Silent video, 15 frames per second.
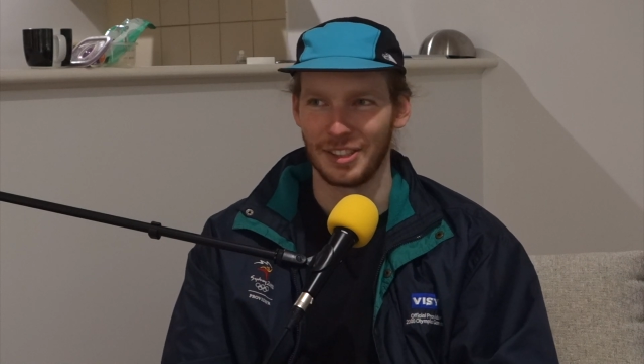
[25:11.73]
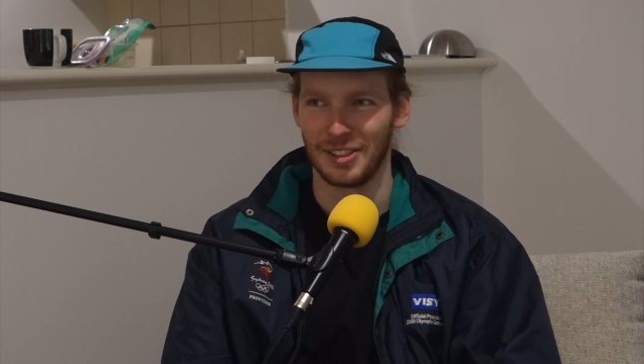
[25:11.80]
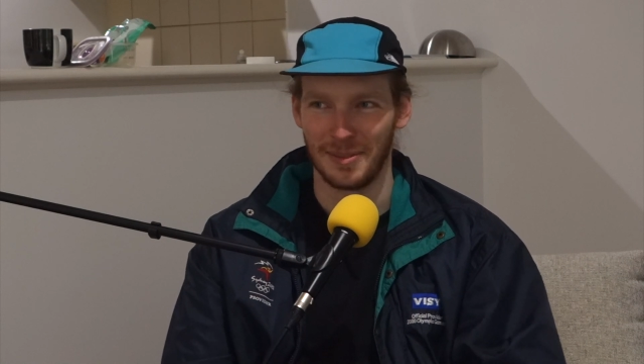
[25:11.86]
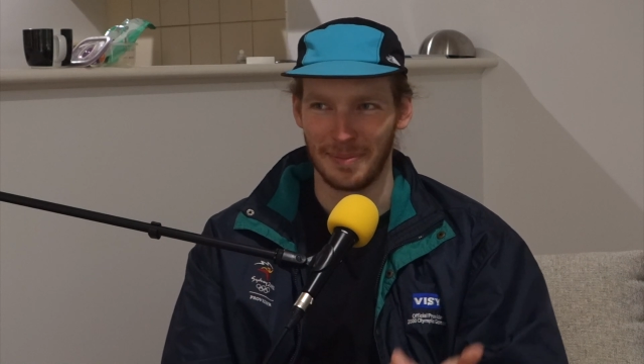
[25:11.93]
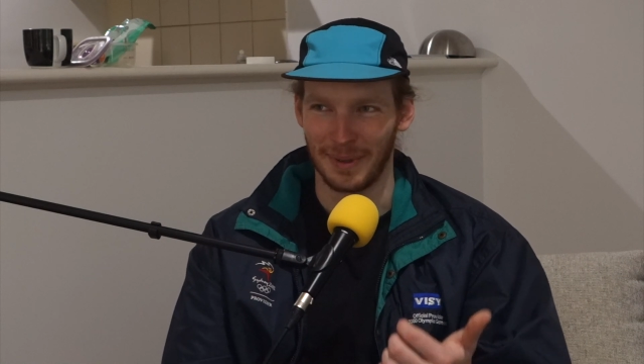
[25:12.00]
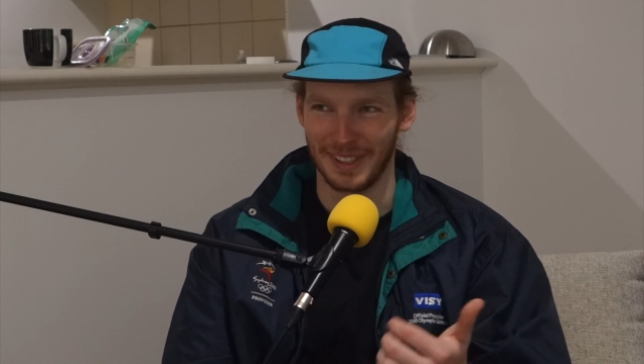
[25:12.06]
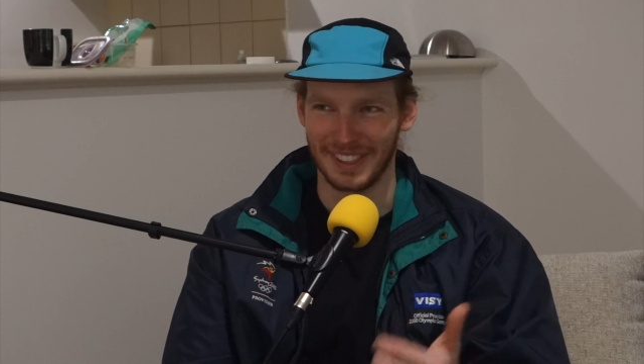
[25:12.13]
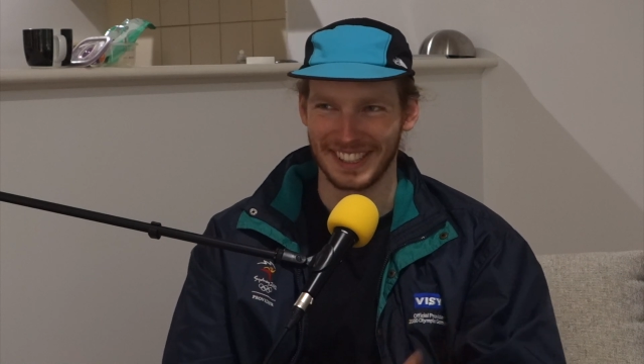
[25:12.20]

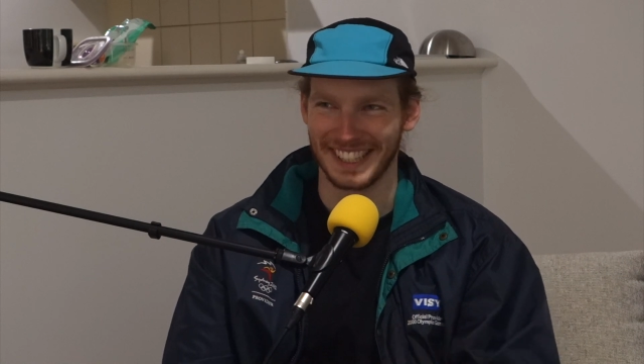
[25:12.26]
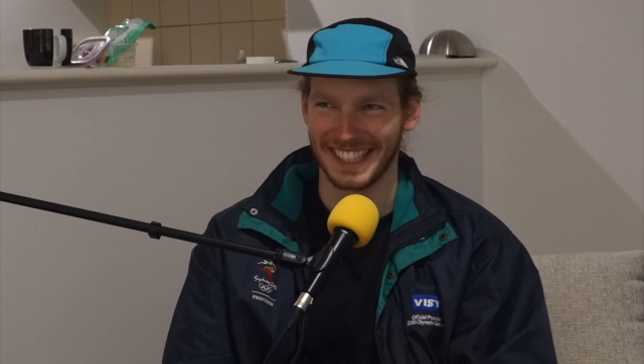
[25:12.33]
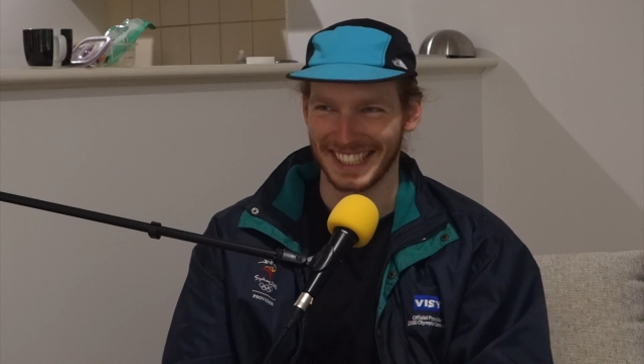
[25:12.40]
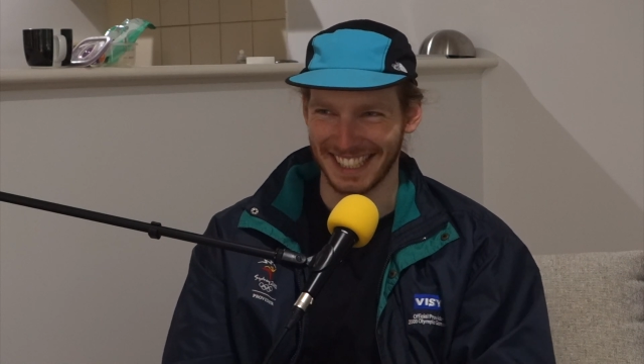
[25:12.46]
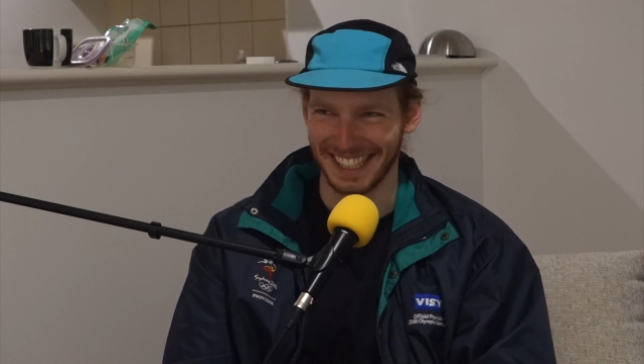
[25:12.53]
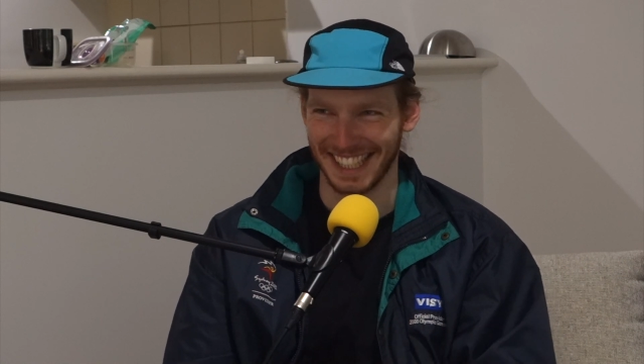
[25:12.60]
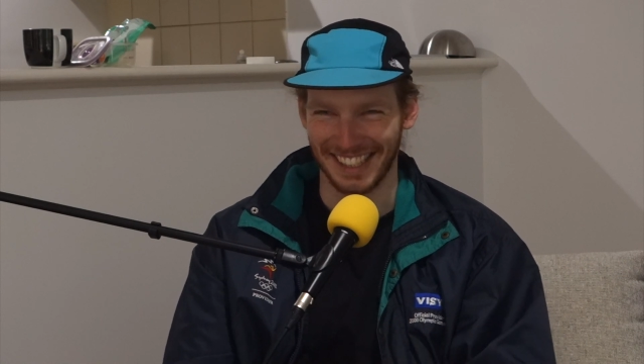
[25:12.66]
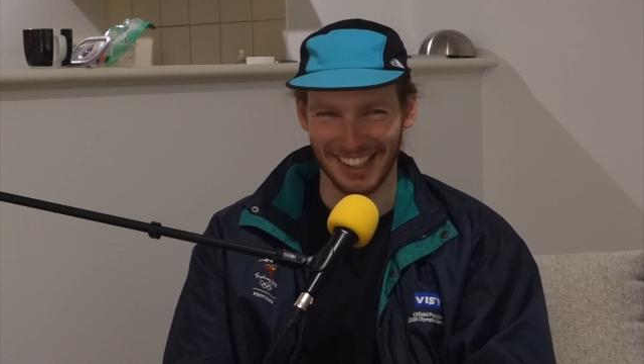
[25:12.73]
good
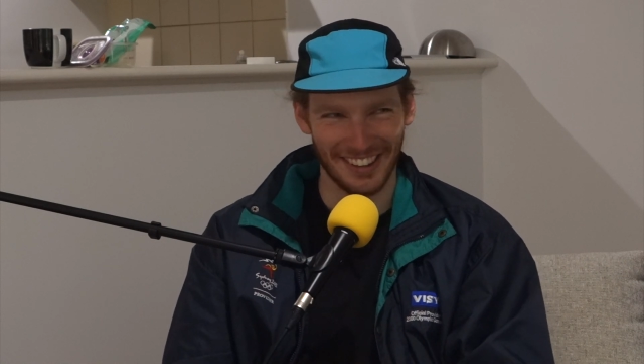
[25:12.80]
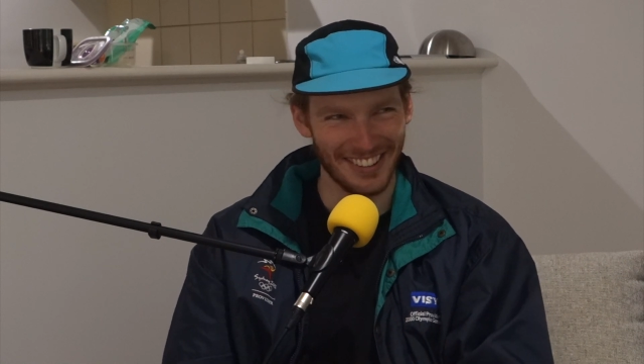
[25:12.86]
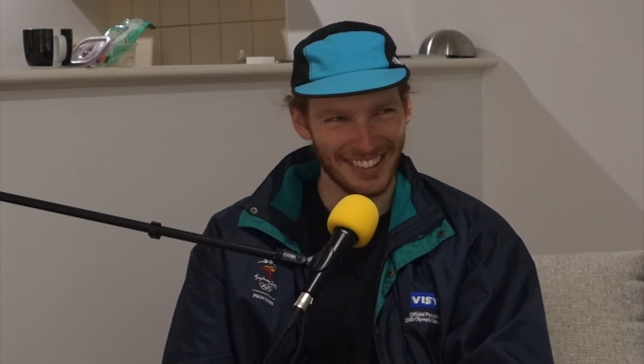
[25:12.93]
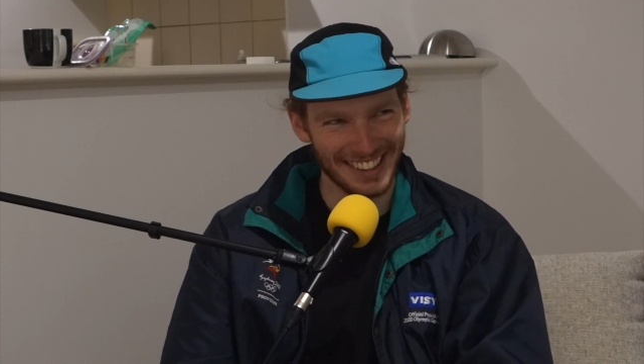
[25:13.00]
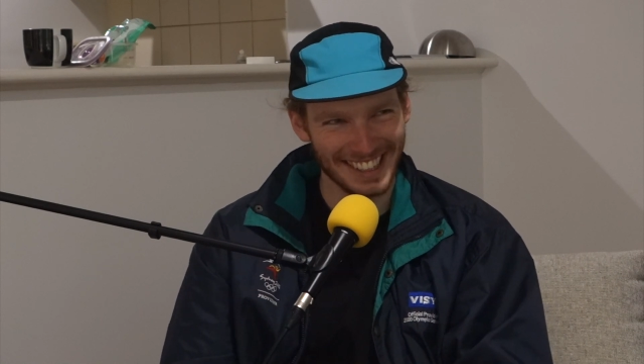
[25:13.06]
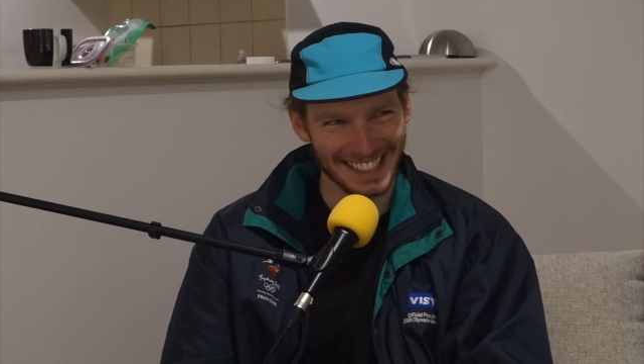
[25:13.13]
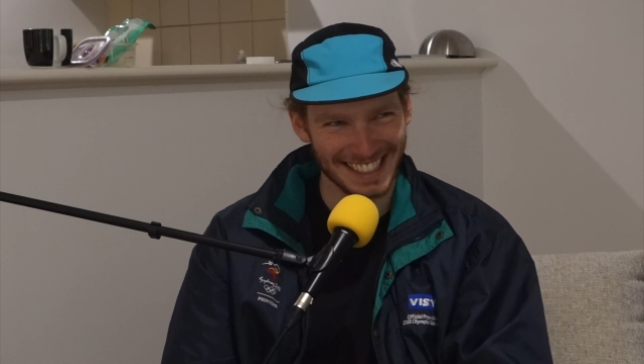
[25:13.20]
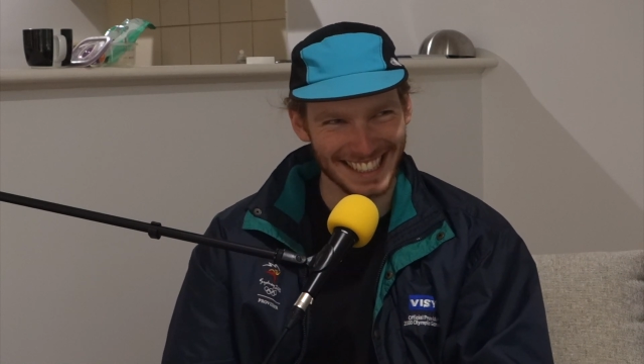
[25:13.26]

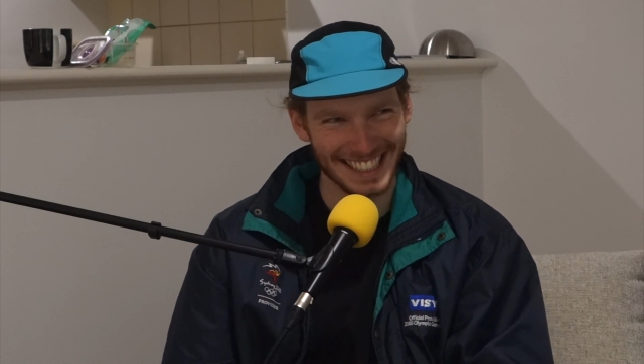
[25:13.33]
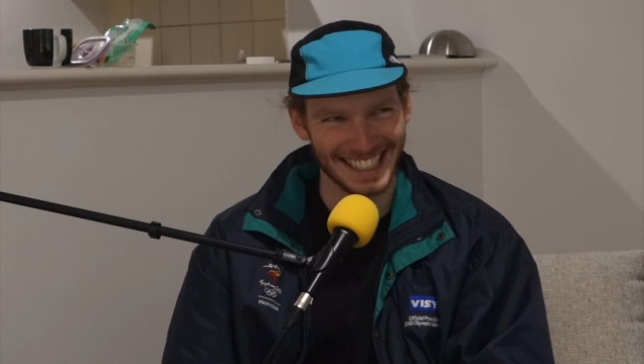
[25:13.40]
podcasting.